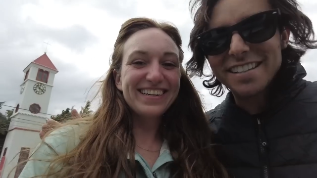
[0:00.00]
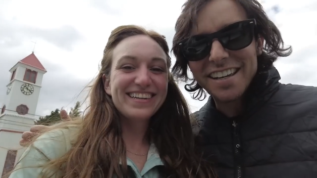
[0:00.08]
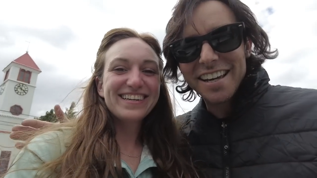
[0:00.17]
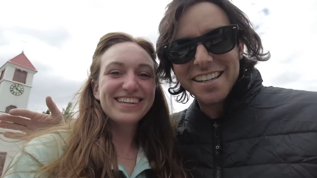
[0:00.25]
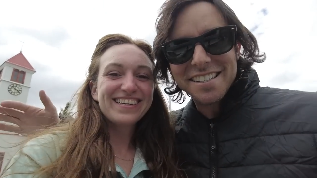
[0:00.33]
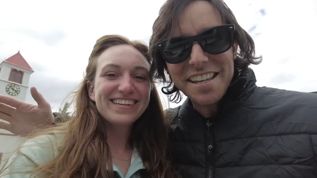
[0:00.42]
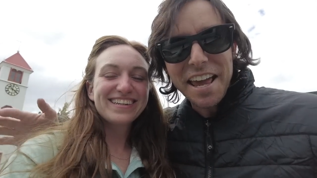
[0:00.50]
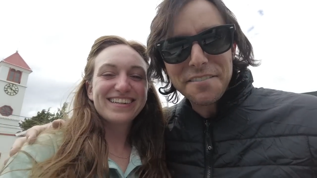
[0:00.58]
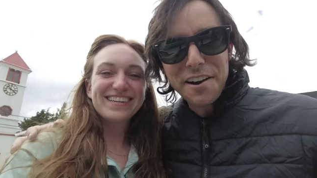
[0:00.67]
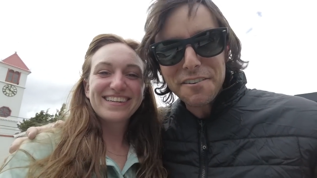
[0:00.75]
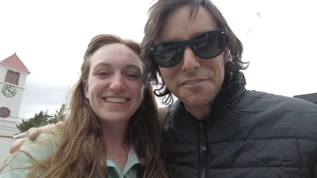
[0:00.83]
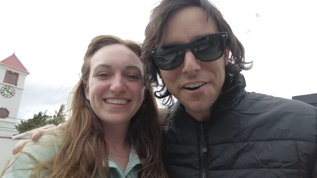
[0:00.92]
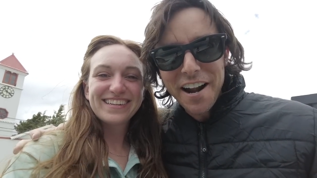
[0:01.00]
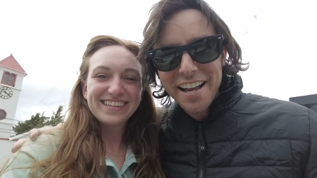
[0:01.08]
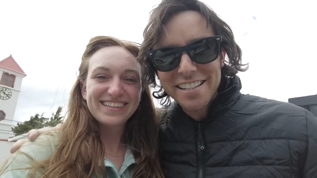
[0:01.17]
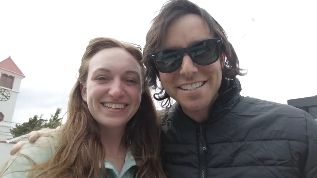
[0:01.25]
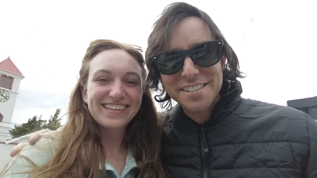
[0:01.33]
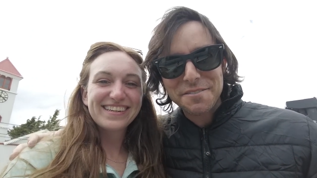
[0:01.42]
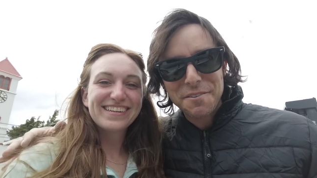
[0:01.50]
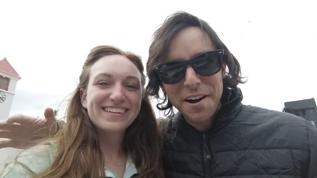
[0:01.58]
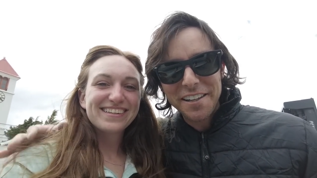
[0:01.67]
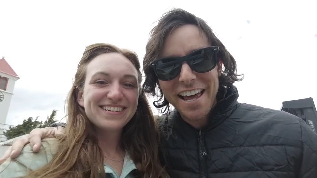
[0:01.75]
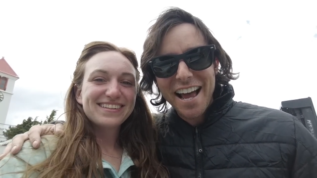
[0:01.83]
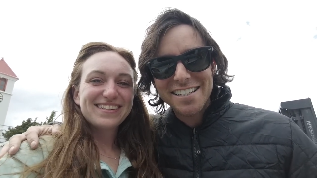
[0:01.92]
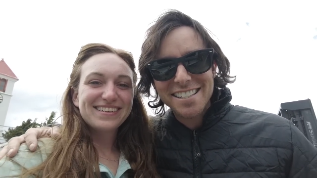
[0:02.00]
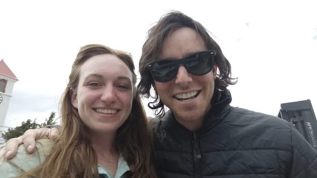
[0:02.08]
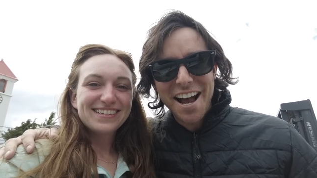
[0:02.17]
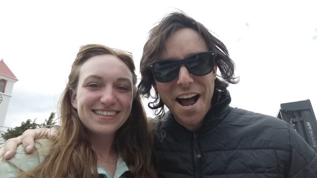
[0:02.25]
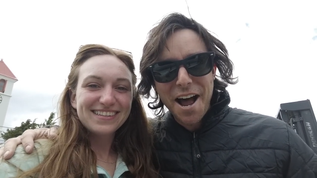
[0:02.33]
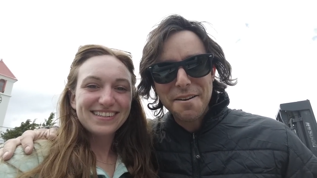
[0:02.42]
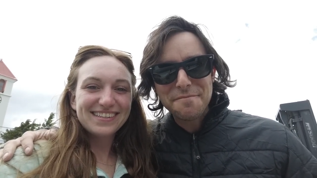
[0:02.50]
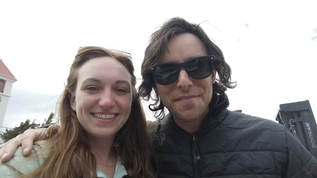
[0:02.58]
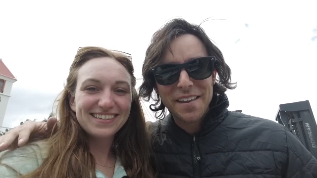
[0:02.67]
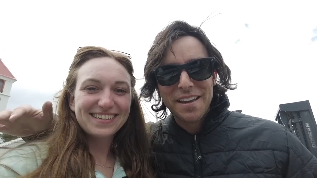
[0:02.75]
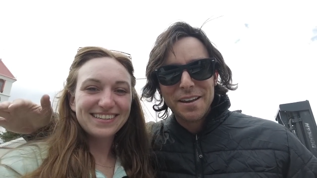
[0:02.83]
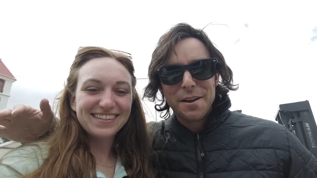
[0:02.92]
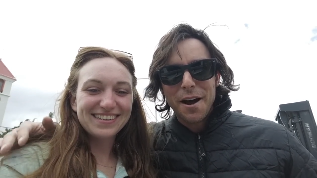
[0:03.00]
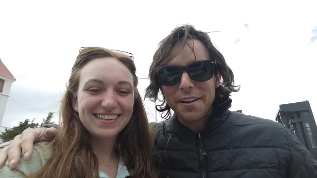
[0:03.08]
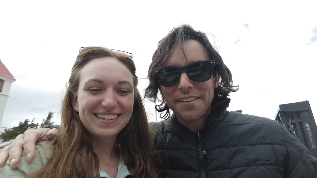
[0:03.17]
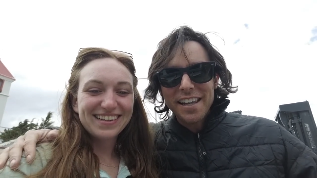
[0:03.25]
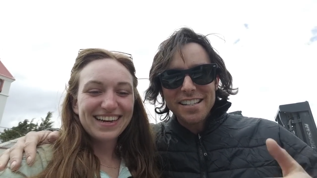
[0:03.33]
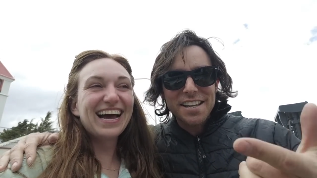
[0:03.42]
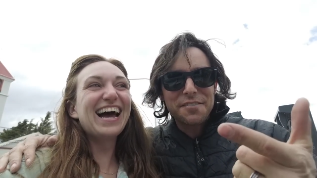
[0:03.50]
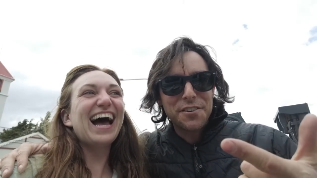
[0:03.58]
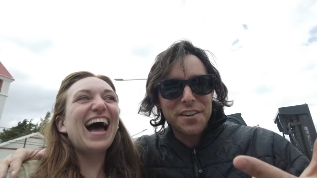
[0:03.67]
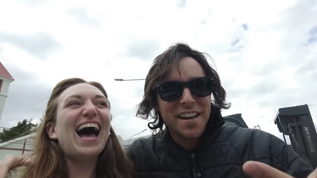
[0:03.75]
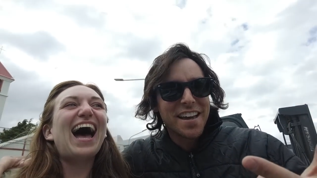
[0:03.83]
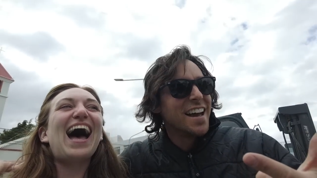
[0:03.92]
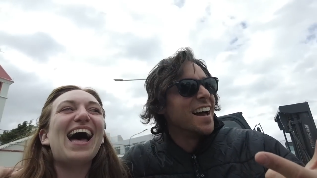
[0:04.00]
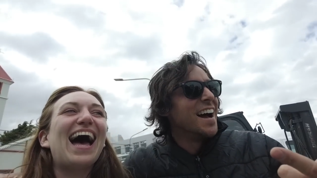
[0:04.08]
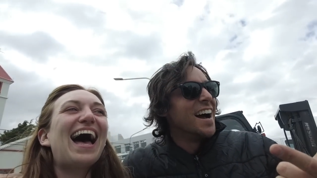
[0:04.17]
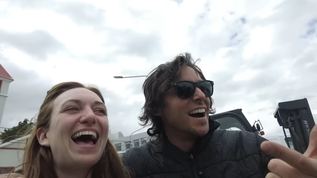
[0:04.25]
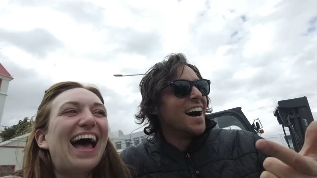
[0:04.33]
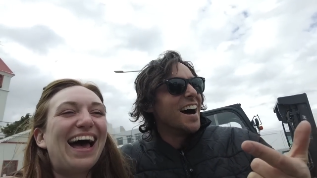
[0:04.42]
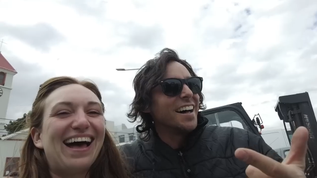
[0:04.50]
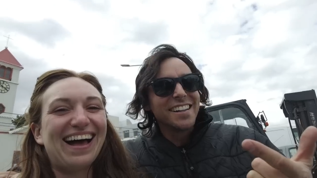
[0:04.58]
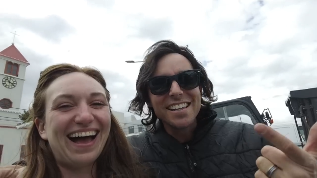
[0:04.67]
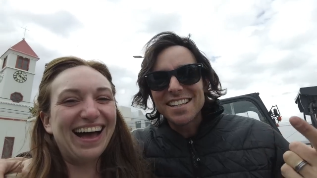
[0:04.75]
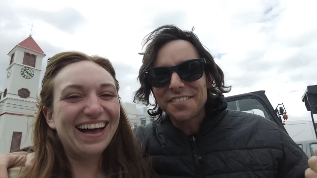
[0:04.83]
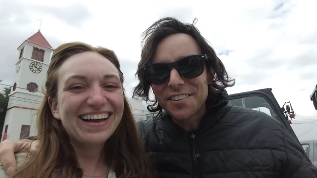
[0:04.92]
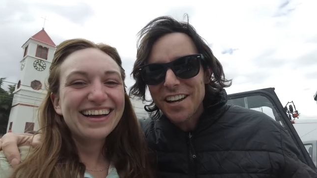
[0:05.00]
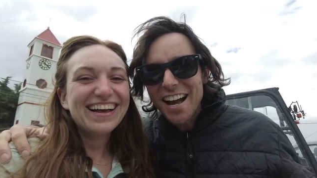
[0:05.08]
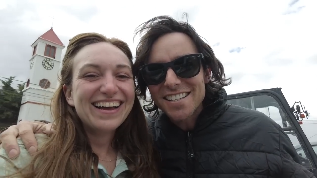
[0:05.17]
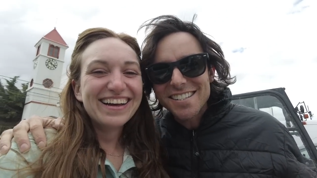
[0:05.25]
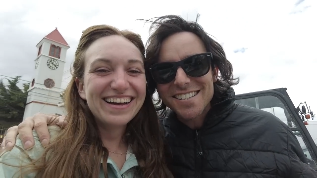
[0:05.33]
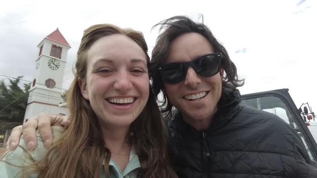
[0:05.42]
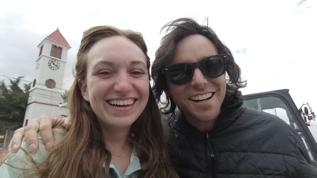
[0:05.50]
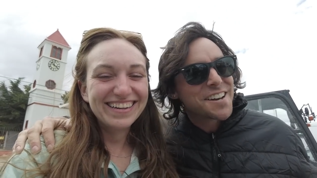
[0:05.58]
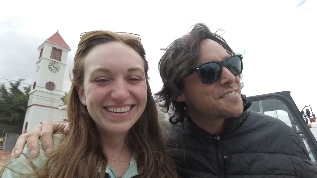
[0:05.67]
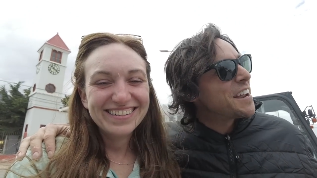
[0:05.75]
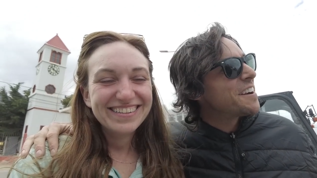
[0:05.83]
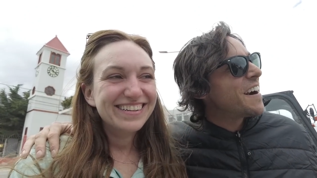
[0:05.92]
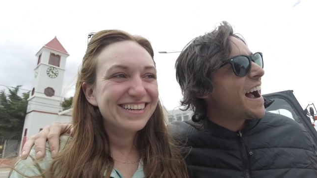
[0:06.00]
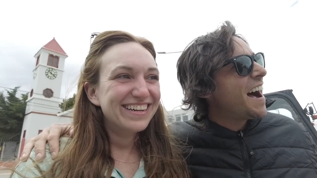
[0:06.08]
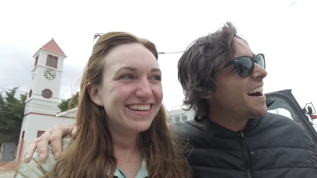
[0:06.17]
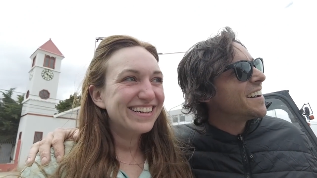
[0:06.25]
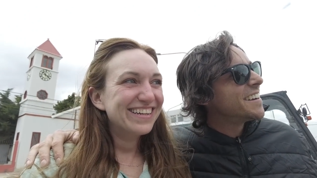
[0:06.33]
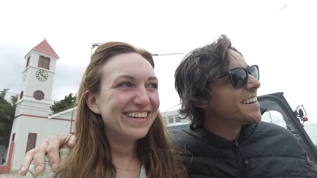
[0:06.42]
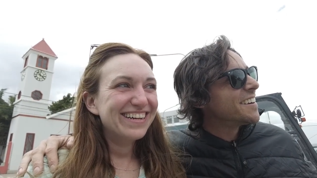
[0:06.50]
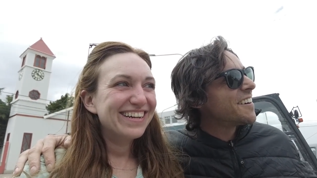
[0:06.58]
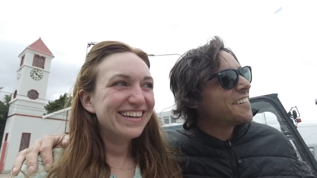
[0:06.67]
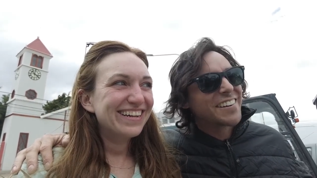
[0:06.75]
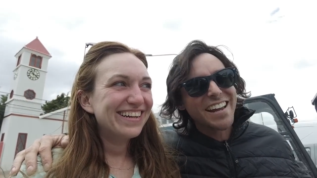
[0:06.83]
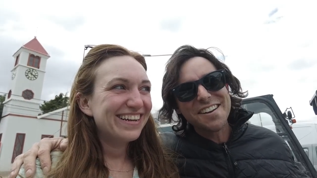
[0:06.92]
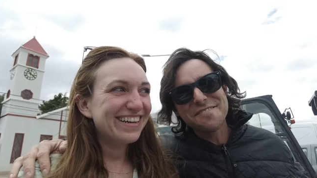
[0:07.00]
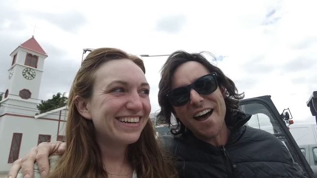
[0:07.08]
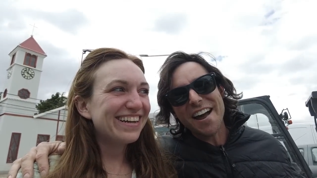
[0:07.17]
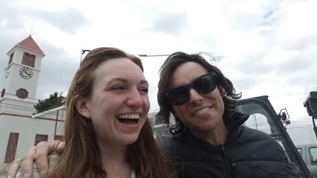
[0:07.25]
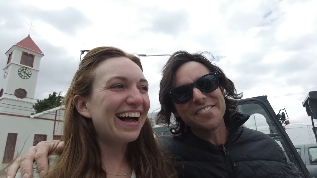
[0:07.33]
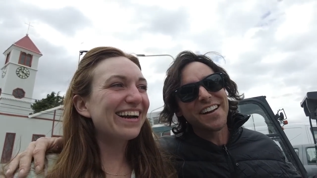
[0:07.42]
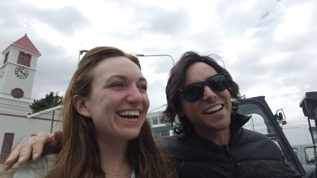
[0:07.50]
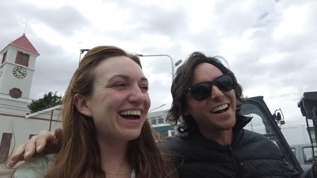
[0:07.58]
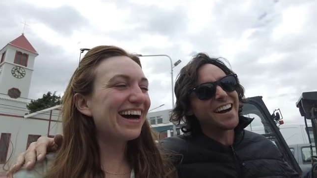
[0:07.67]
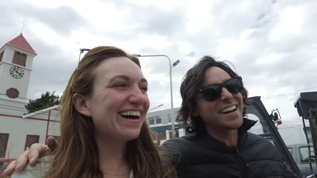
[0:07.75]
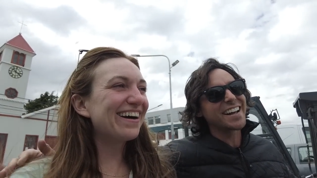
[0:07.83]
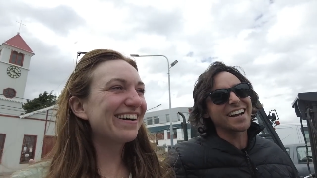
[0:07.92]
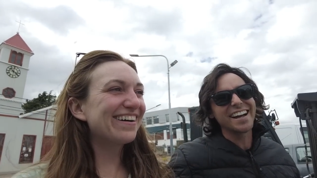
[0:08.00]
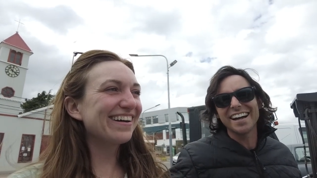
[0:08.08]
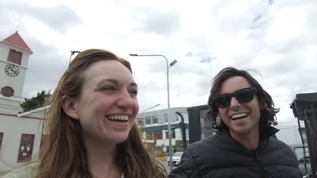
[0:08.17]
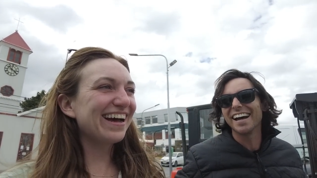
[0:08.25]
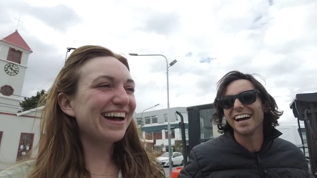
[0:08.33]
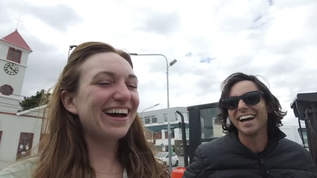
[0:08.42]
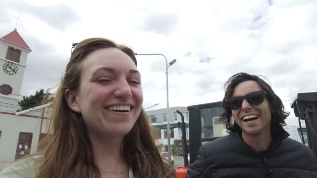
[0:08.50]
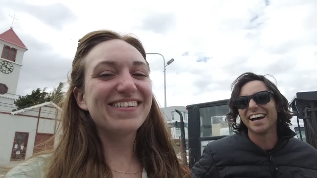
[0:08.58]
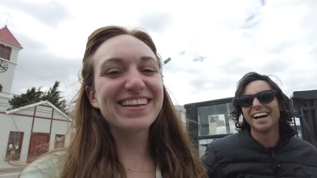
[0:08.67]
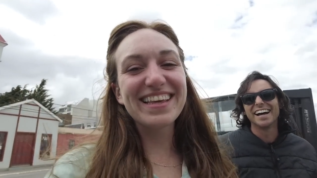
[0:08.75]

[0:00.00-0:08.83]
Speaker 1: to save our friends one last time. Unless if, you, unless if you guys are still gonna be around when we get back. I know, yeah. We're